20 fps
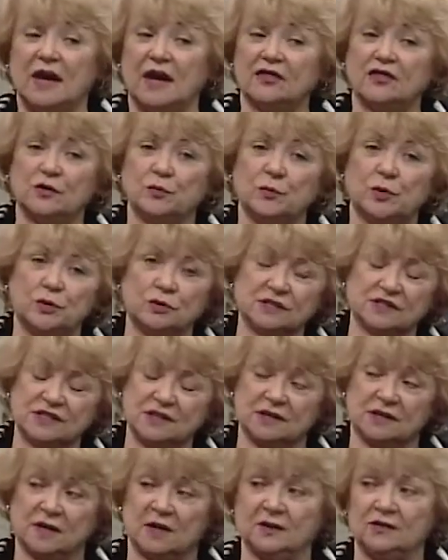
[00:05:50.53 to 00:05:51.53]
and the
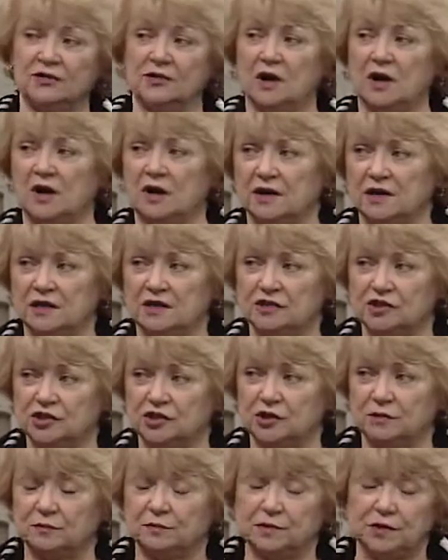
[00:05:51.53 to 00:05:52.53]
person under
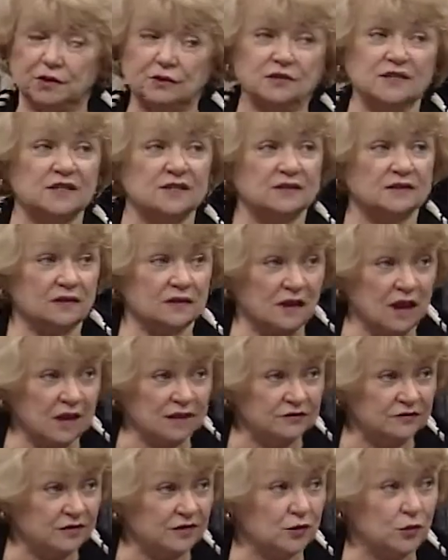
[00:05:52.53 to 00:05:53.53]
guardianship loses a lot
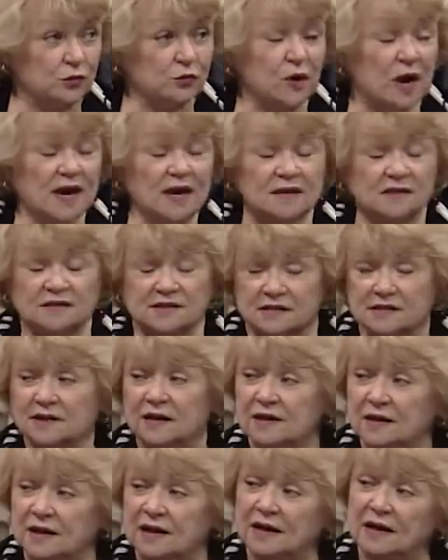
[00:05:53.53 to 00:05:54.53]
of their rights.
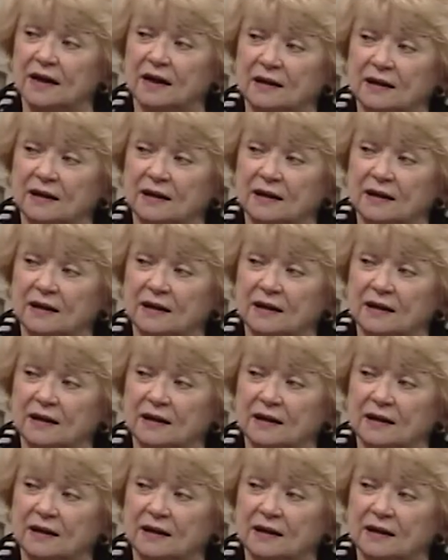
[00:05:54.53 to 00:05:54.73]
Mm-hmm.